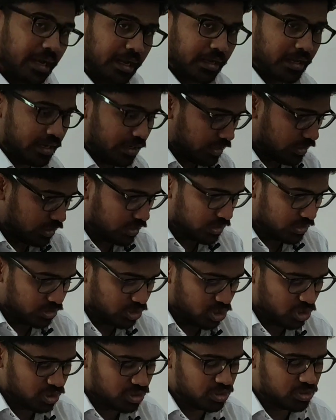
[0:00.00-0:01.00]

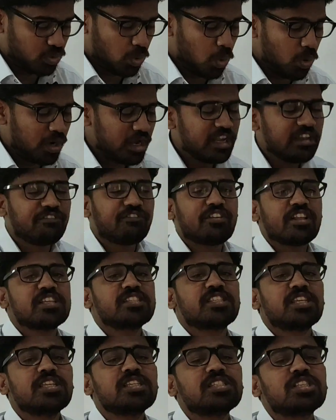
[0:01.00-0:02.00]
technique. The only
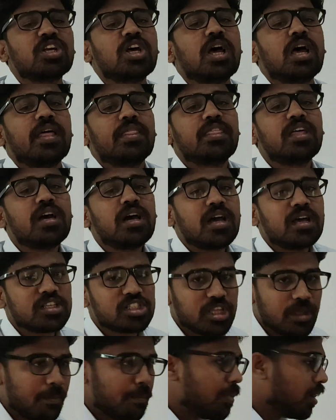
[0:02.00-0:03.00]
difference is the
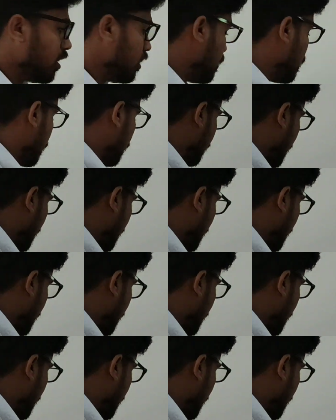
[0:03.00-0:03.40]
symbol.